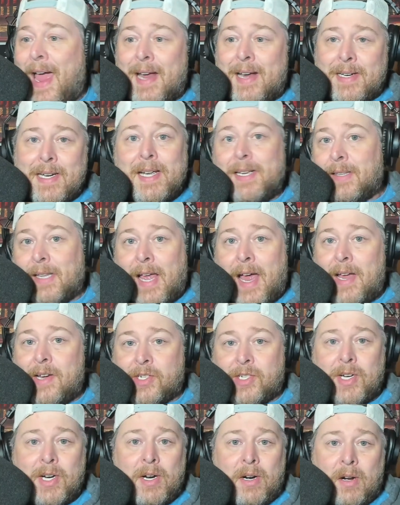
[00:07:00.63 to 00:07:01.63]
did
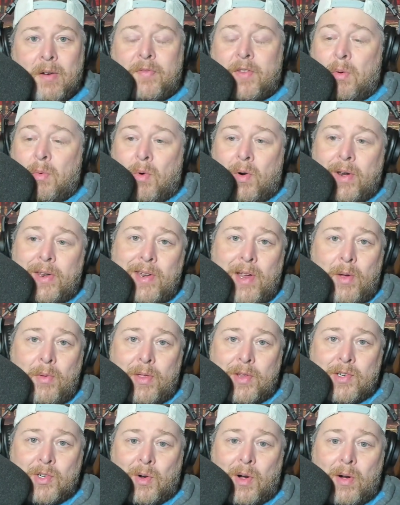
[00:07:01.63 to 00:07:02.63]
last year, if you want to know the
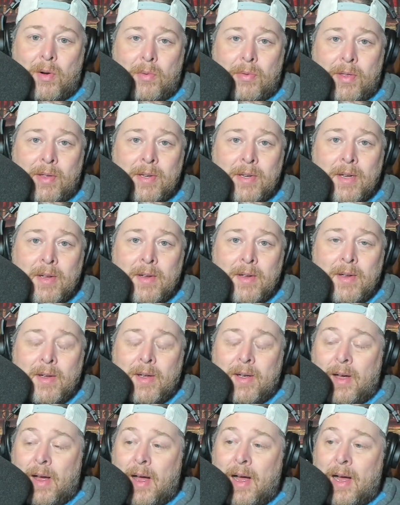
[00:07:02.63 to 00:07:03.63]
truth.
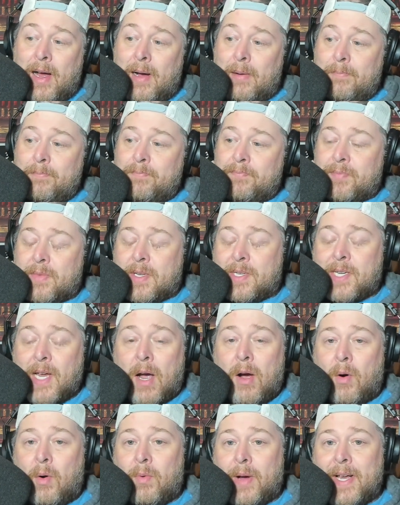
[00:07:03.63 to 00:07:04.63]

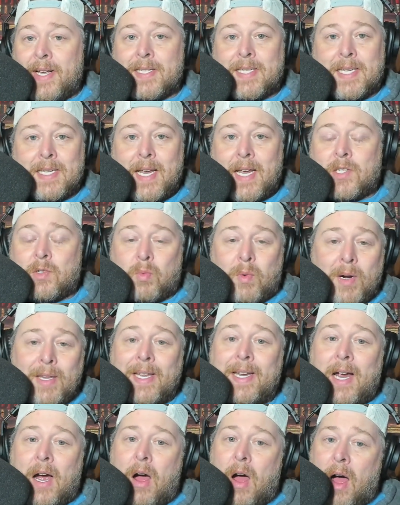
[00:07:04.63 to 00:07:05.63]
So it's
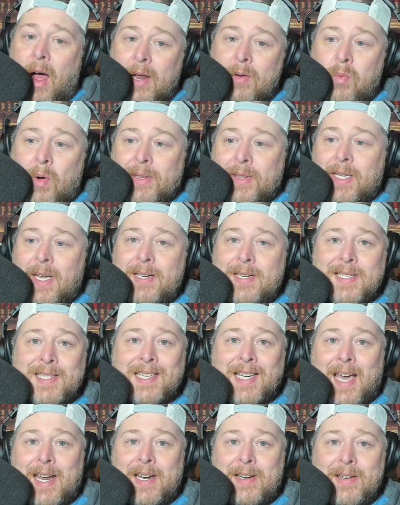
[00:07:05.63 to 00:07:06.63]
really odd what they
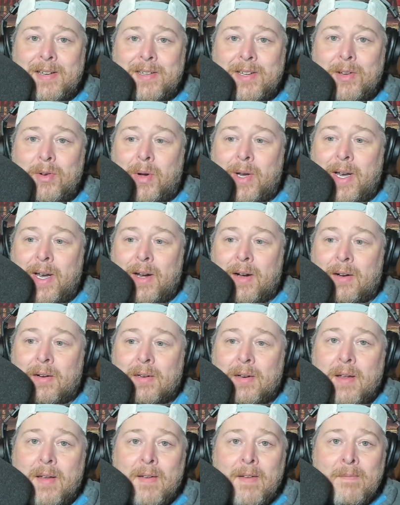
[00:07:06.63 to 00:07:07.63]
decided to do here.
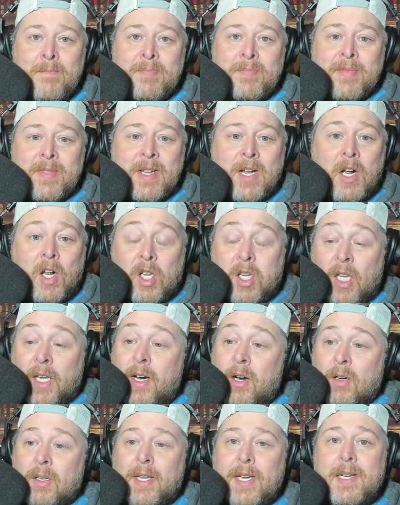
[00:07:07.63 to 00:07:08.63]

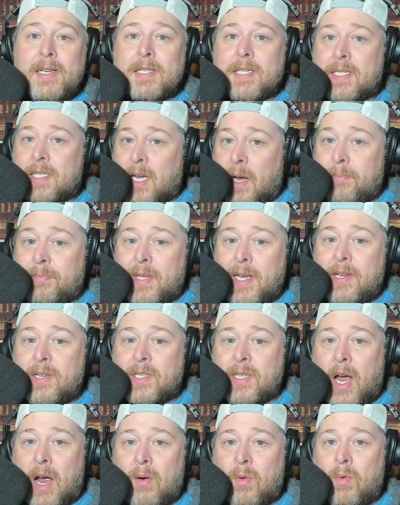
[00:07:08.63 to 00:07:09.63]
Clearly something's
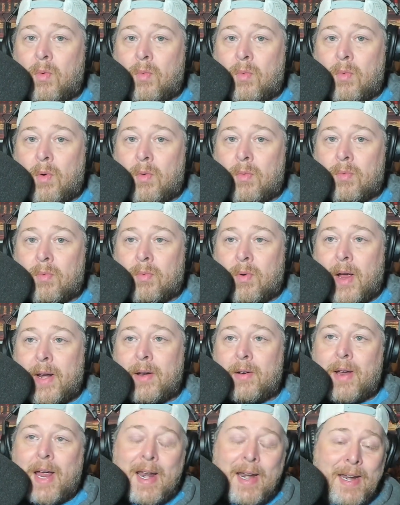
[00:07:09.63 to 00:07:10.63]
not
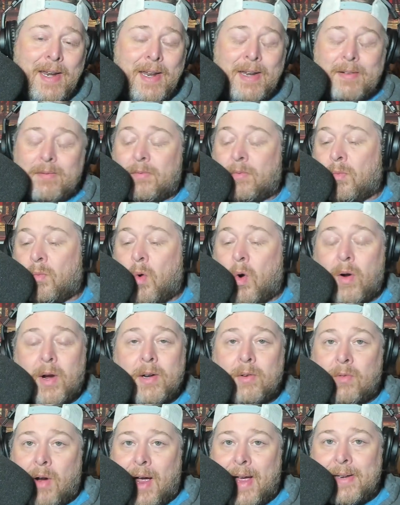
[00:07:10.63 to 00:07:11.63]
running and working
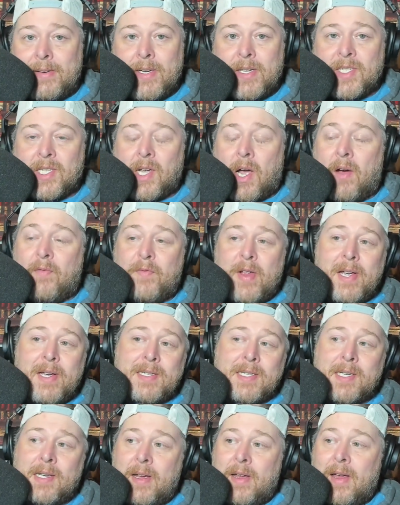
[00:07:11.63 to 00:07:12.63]
right in this
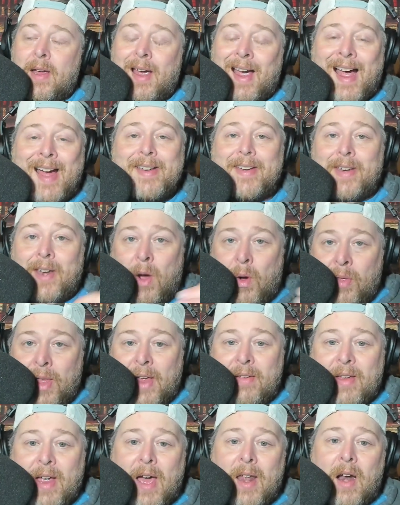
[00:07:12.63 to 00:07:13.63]
offense. I know they
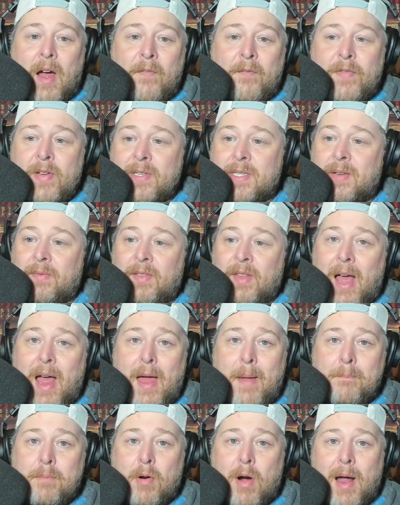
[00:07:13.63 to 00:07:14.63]
got offensive
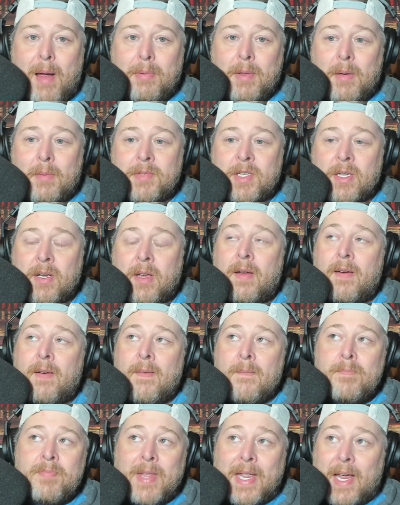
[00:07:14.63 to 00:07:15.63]
line problems.
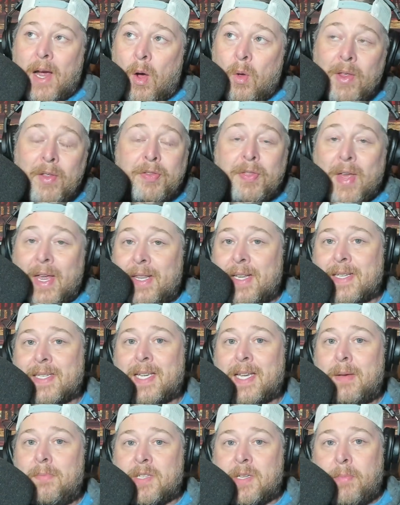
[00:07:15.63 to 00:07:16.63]
The only thing that
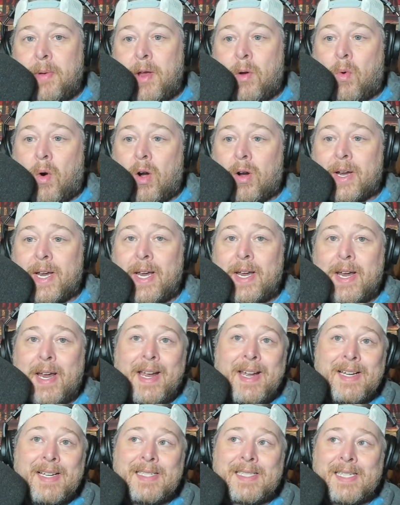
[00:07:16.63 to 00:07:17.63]
seems to be working
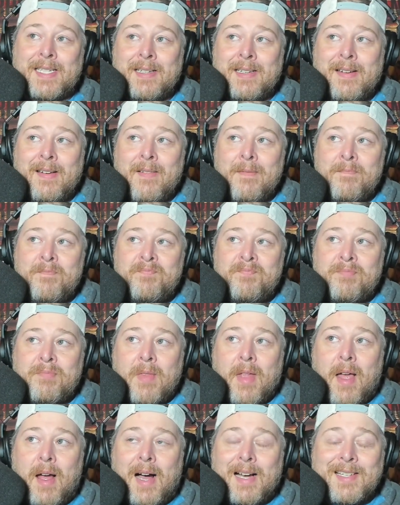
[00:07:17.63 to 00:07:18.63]
is
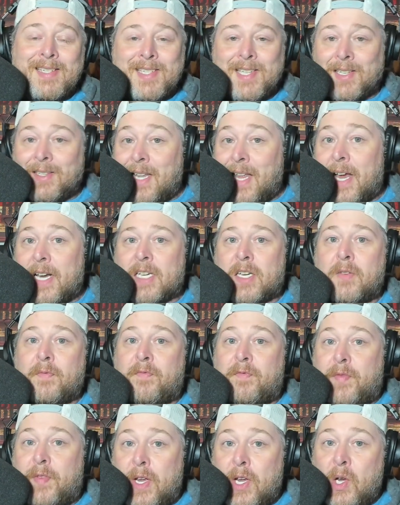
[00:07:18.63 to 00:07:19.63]
a select
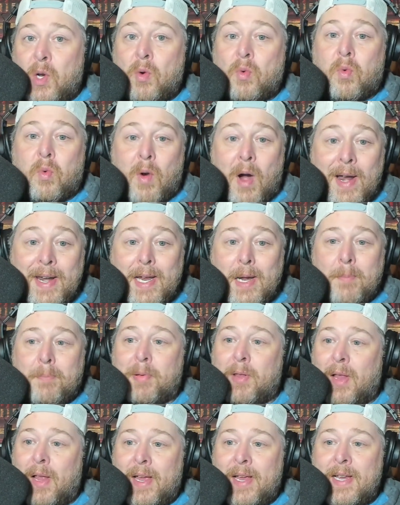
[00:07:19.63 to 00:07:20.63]
few running
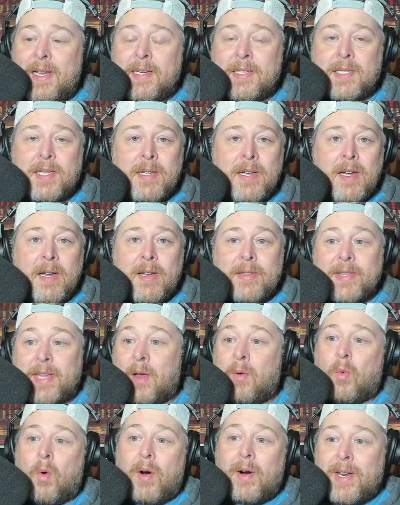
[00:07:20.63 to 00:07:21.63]
plays. They
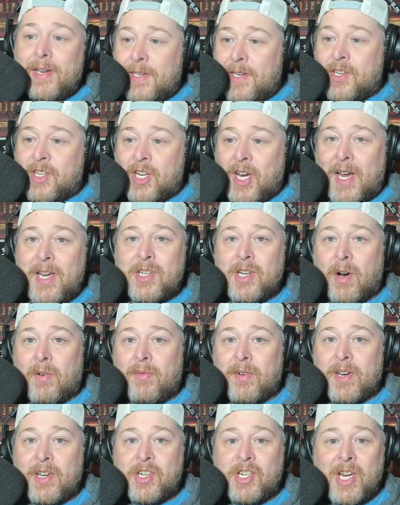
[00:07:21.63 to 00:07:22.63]
wanted to change over
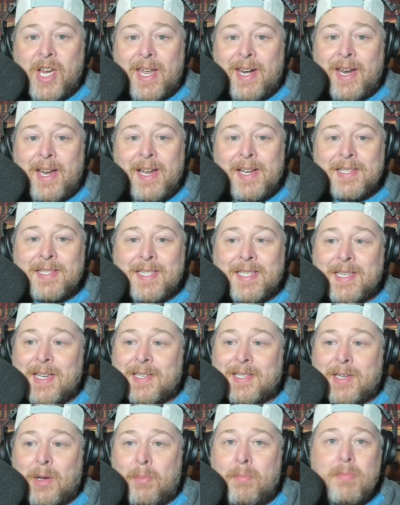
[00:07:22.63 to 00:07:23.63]
to Shanahan's
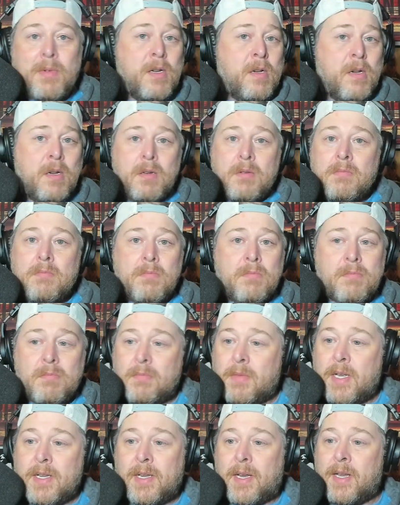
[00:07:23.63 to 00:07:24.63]
system.
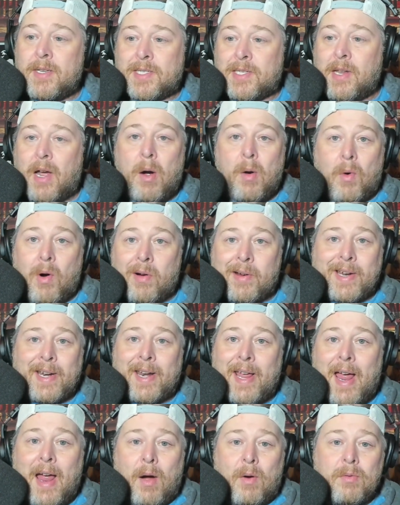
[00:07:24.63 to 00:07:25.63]
It's not working
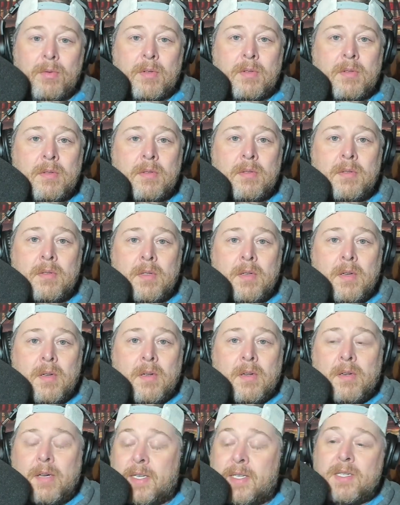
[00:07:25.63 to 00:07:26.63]
out.
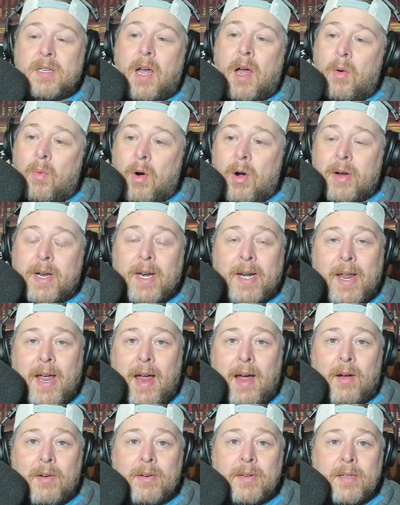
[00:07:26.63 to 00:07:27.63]
It's not working
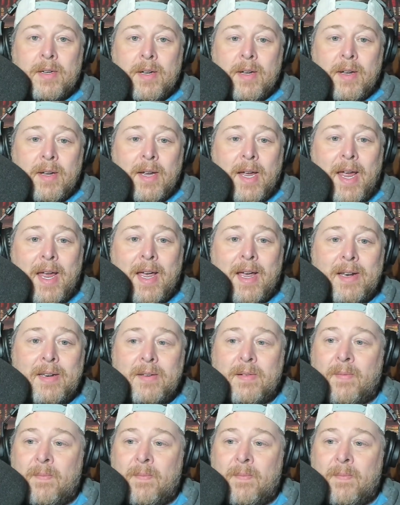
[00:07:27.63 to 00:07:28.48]
out. And